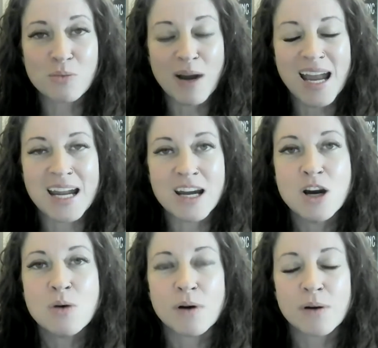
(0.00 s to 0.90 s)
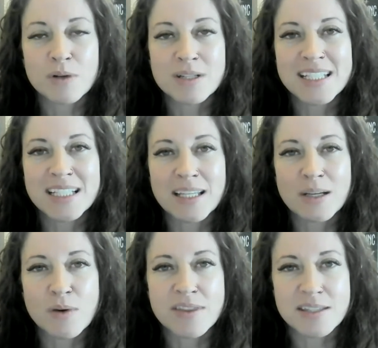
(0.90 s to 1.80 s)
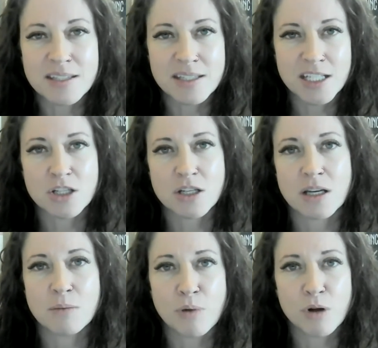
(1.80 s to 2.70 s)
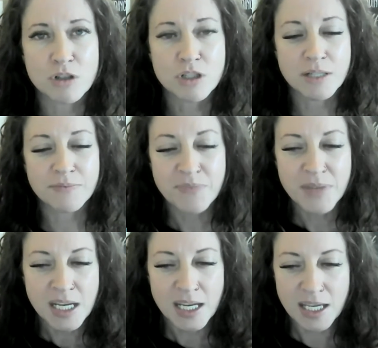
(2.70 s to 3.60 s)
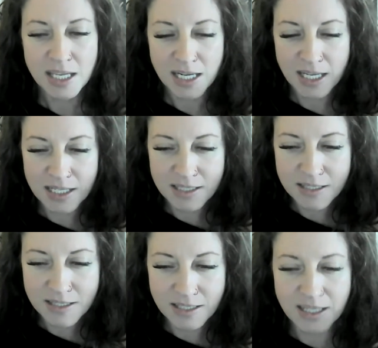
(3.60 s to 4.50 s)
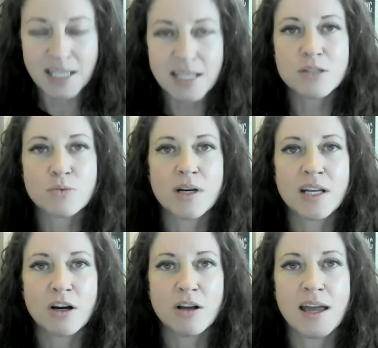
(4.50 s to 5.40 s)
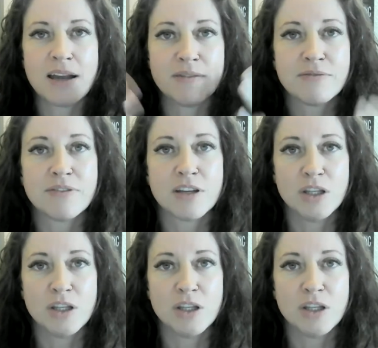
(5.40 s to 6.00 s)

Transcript: Either way, when we're dealing with this addiction and compulsion, it is running our life.